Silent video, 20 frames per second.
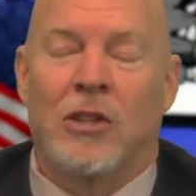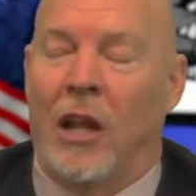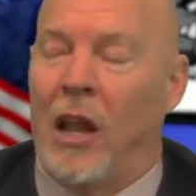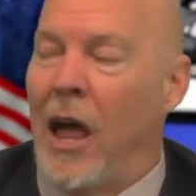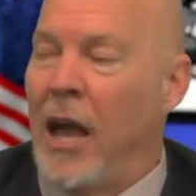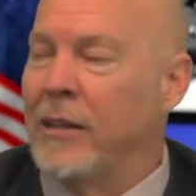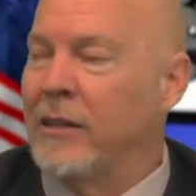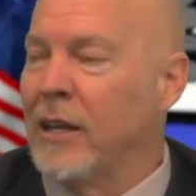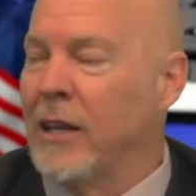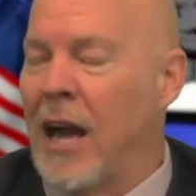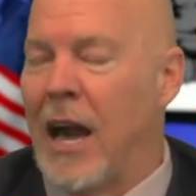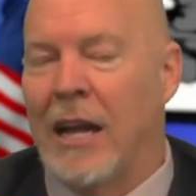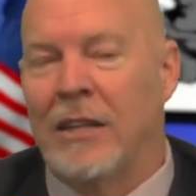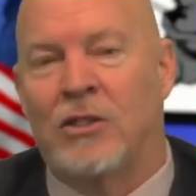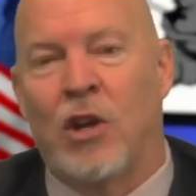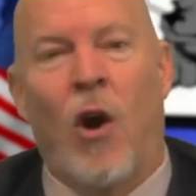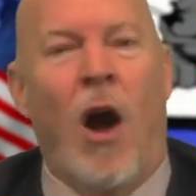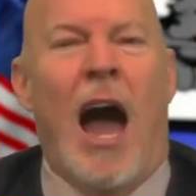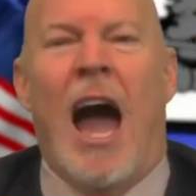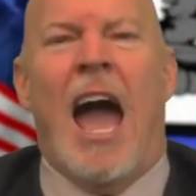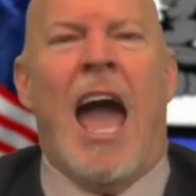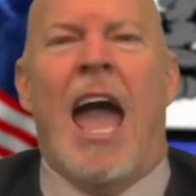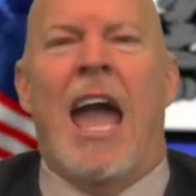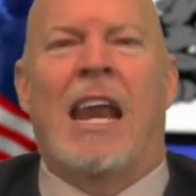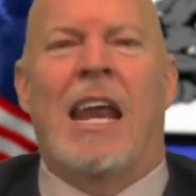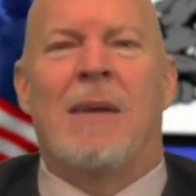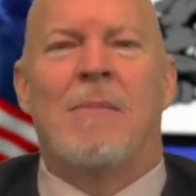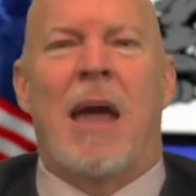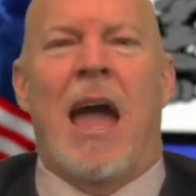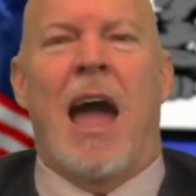like the guy, too. I
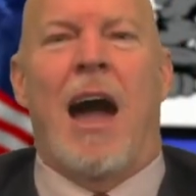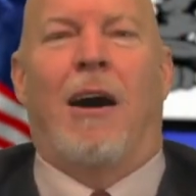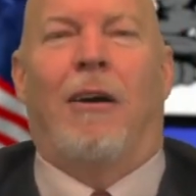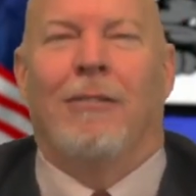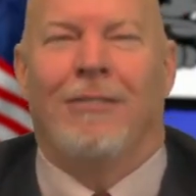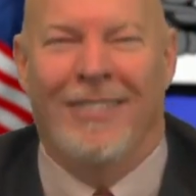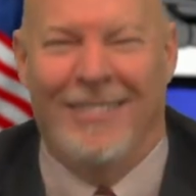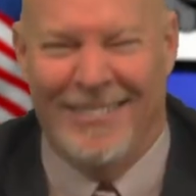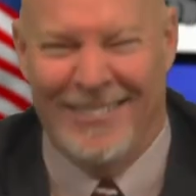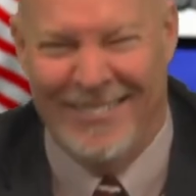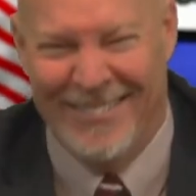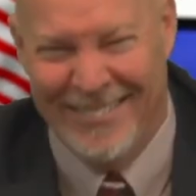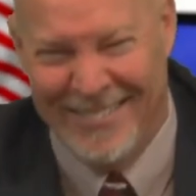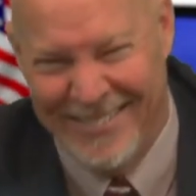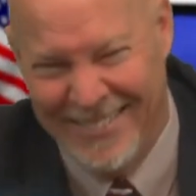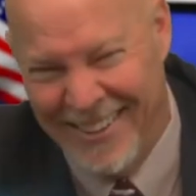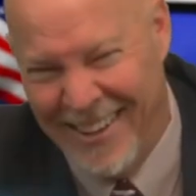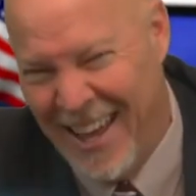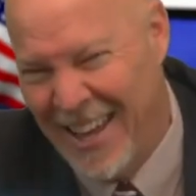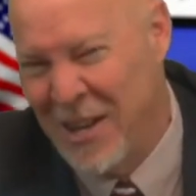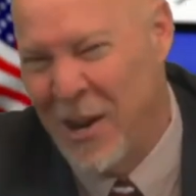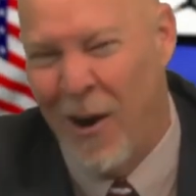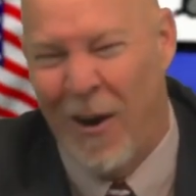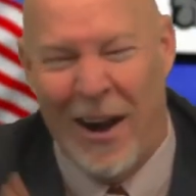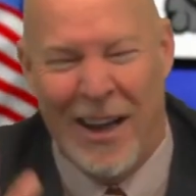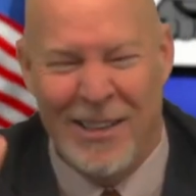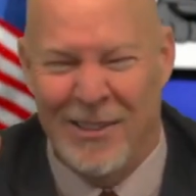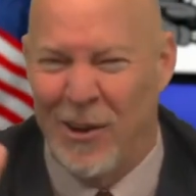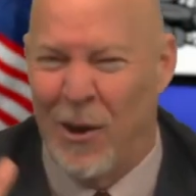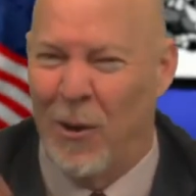hate him now. No,
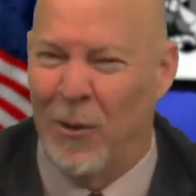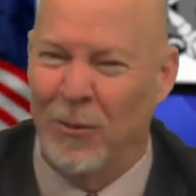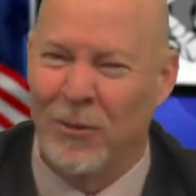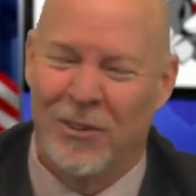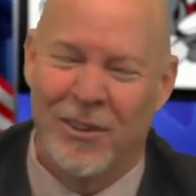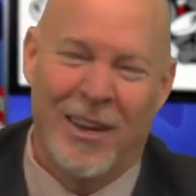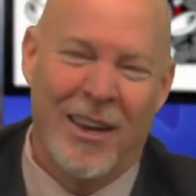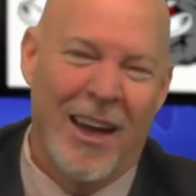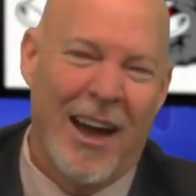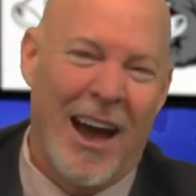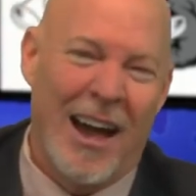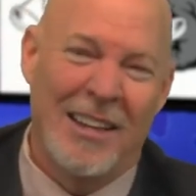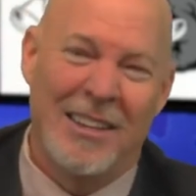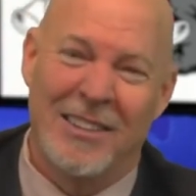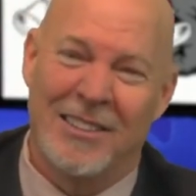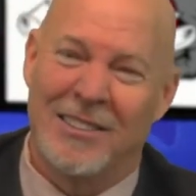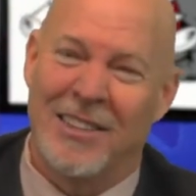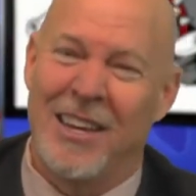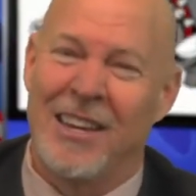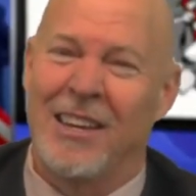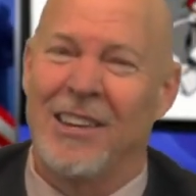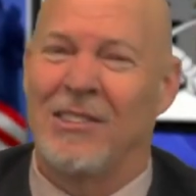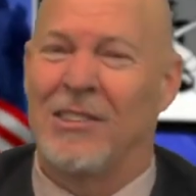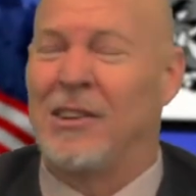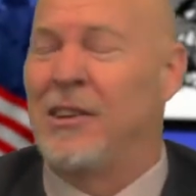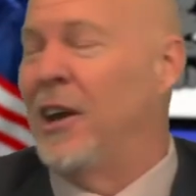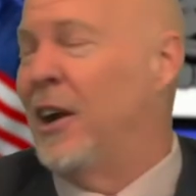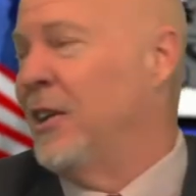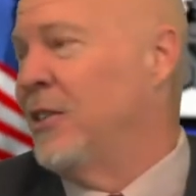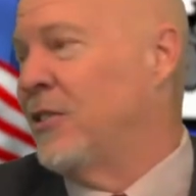I don't. I just think he's a
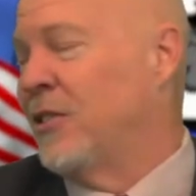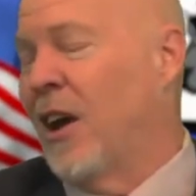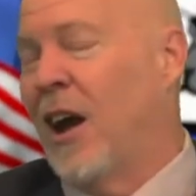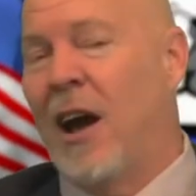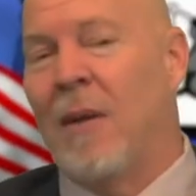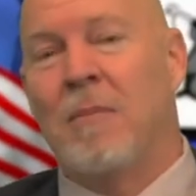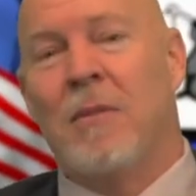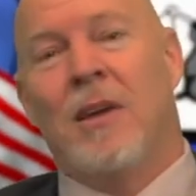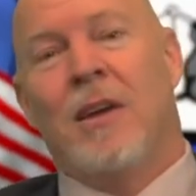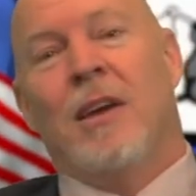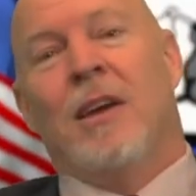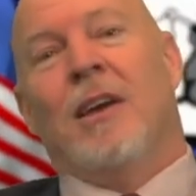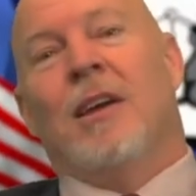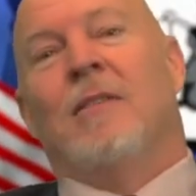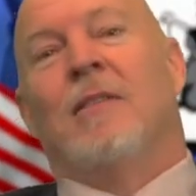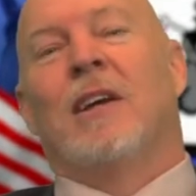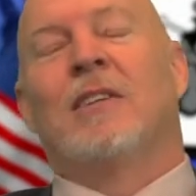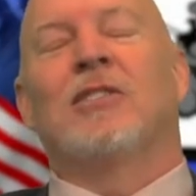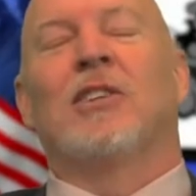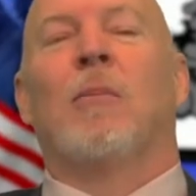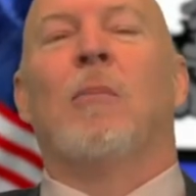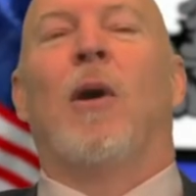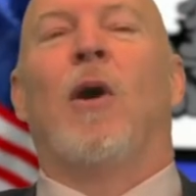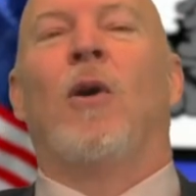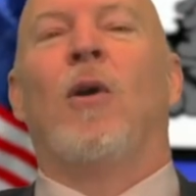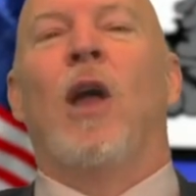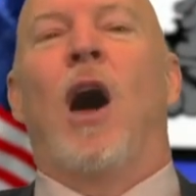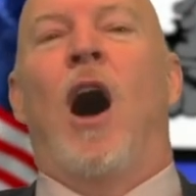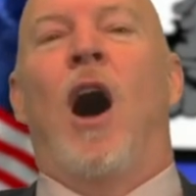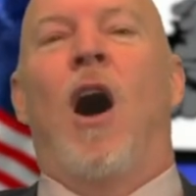nut job. This is the
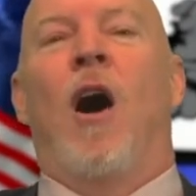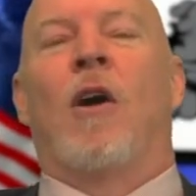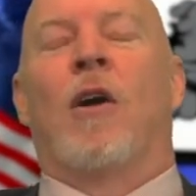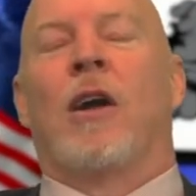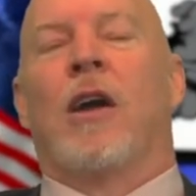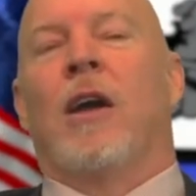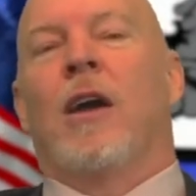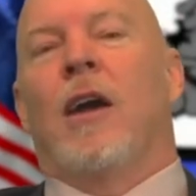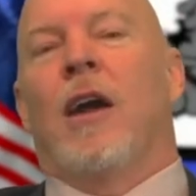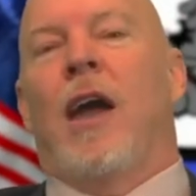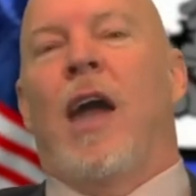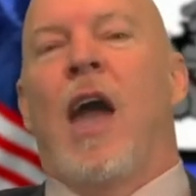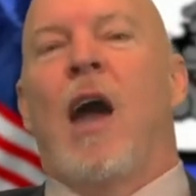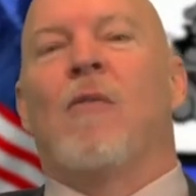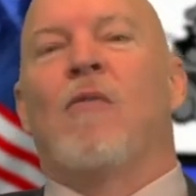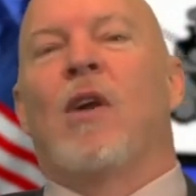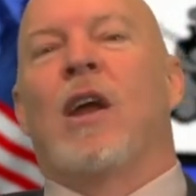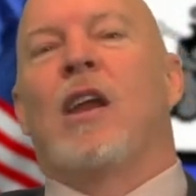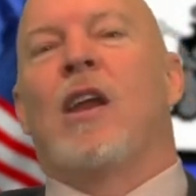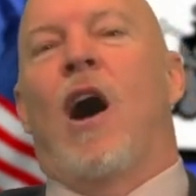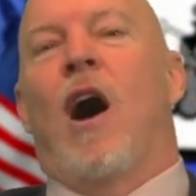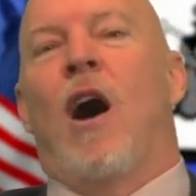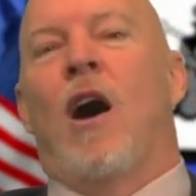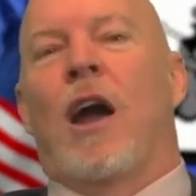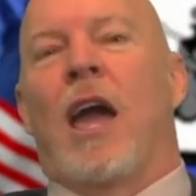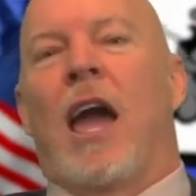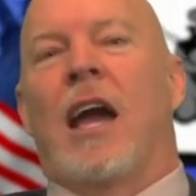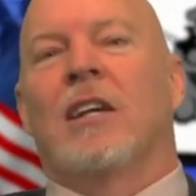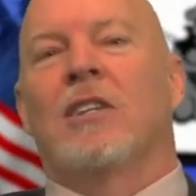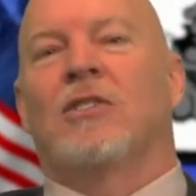Bulldog. Every
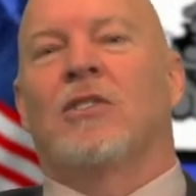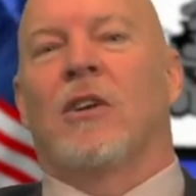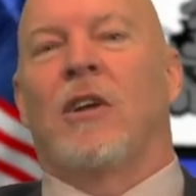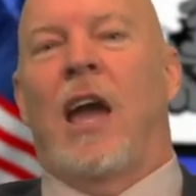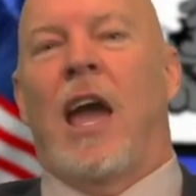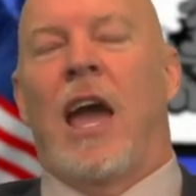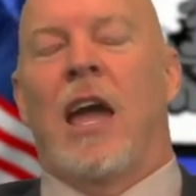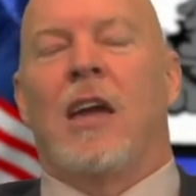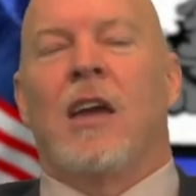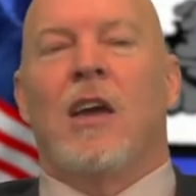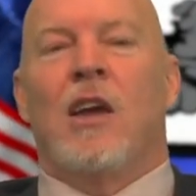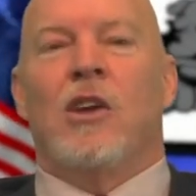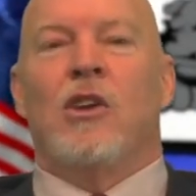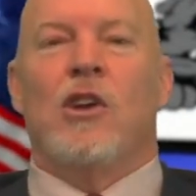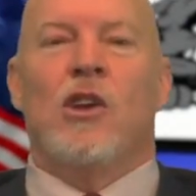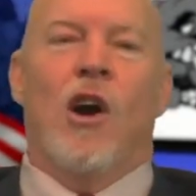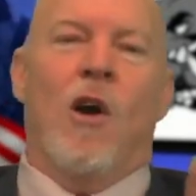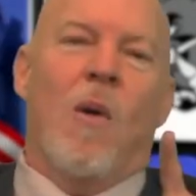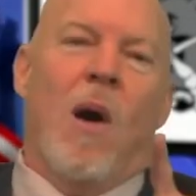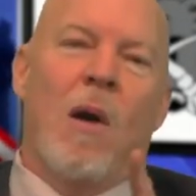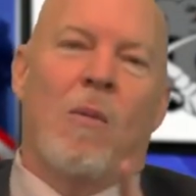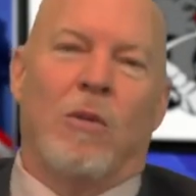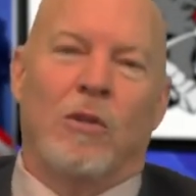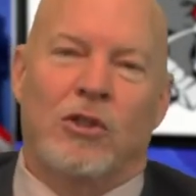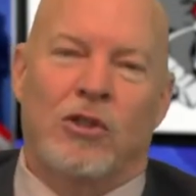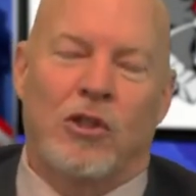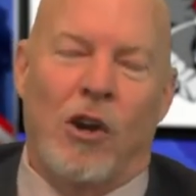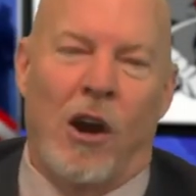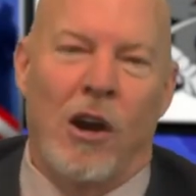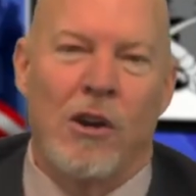dog has their day. You know what we'll
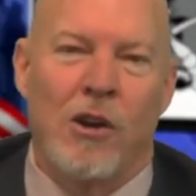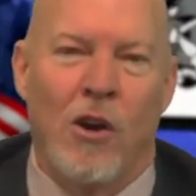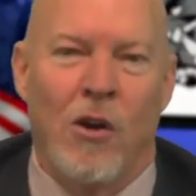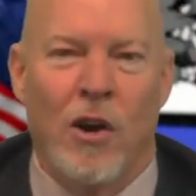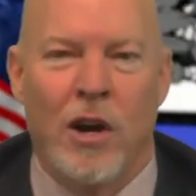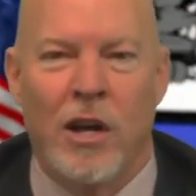start doing?